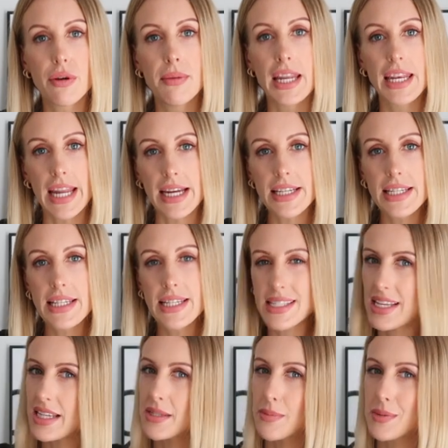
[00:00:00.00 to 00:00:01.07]
from
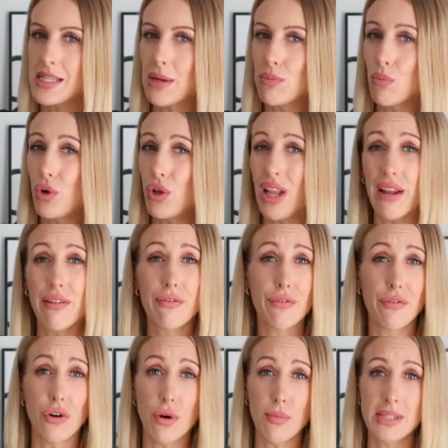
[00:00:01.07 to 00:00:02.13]
96% wool and
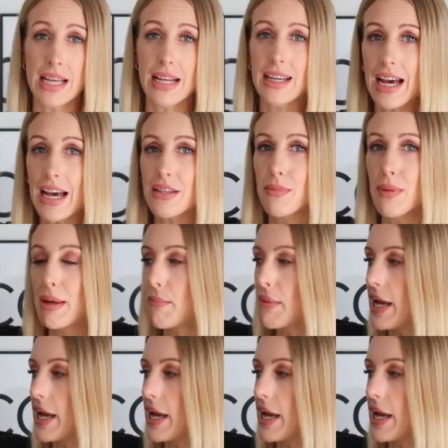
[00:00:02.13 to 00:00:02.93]
4% cashmere